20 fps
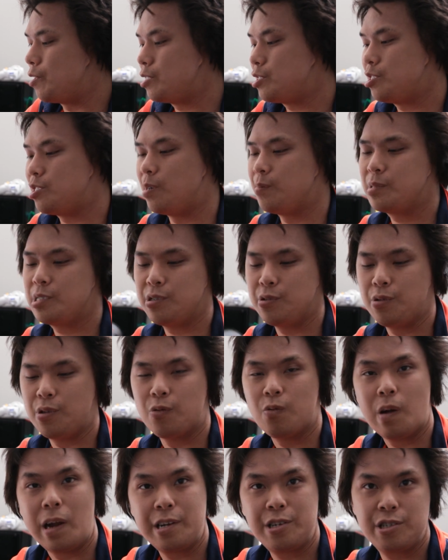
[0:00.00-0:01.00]
when we jump to
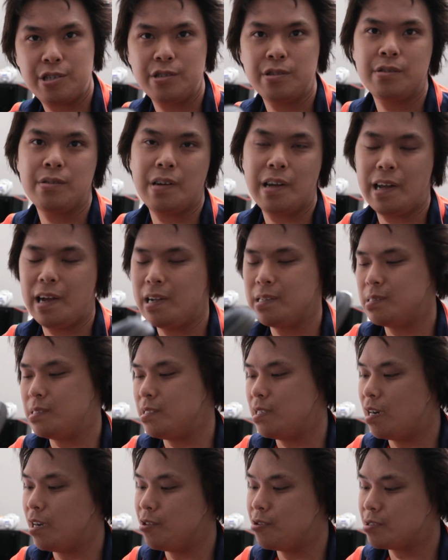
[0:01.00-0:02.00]
the right shoe, it has
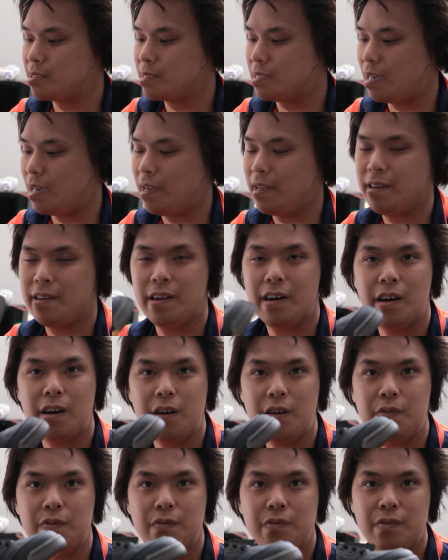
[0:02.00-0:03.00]
the other side
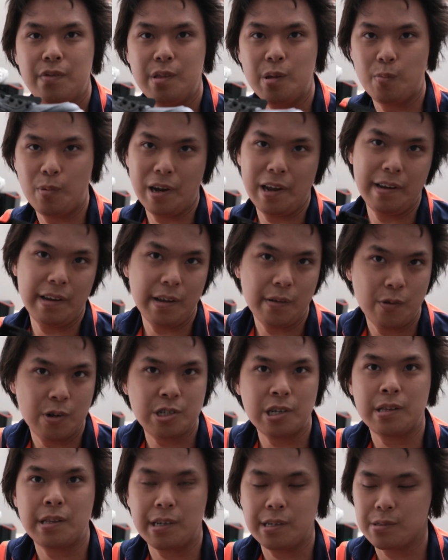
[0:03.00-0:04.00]
of the branding,
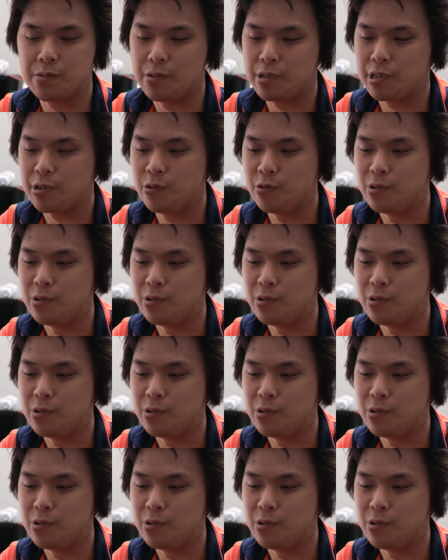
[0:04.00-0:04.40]
which I think is